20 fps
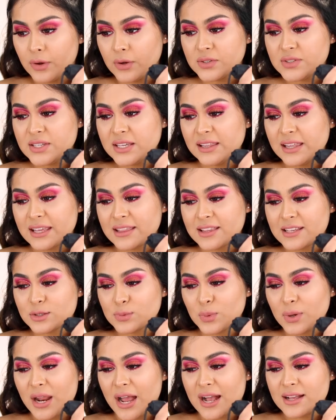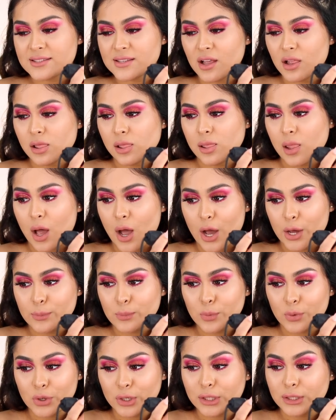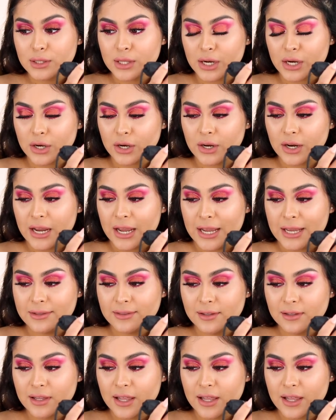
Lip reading: Oh, see, like this one has a lot more glitter in the